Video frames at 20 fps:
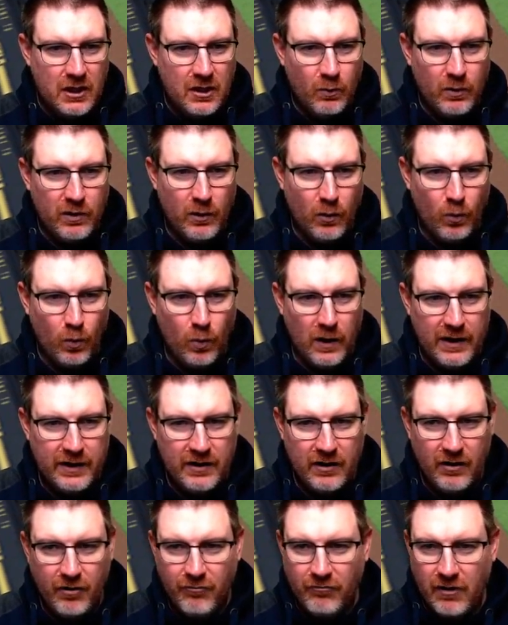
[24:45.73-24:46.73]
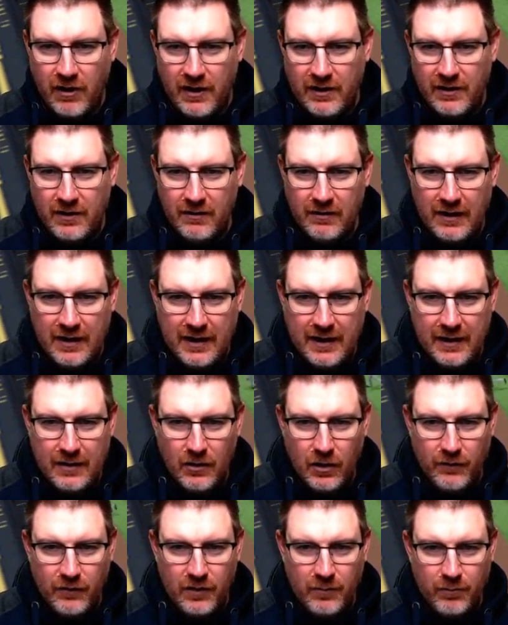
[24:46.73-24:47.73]
with a one-run lead
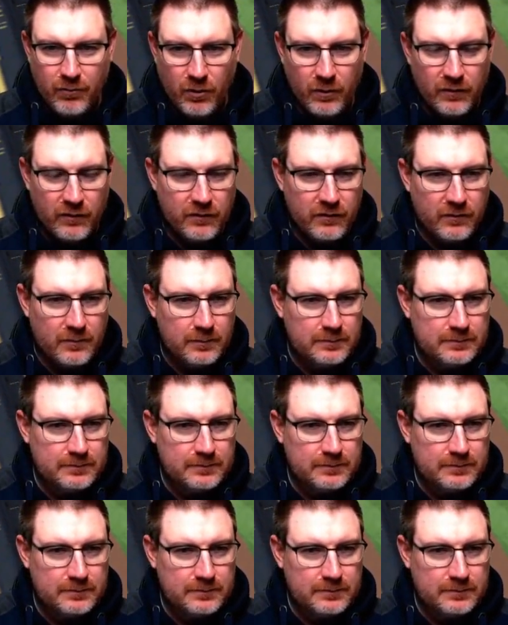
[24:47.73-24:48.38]
over the Brewers.